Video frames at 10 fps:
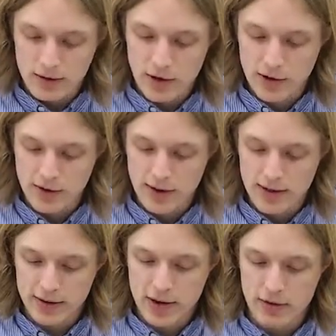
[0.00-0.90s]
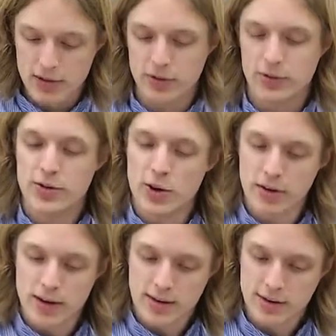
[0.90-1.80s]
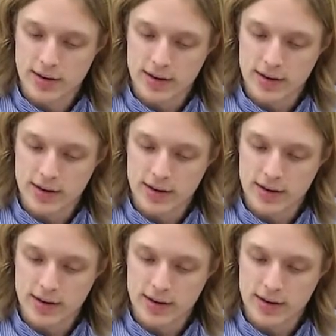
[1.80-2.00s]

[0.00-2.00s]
Cards like this have a little star next to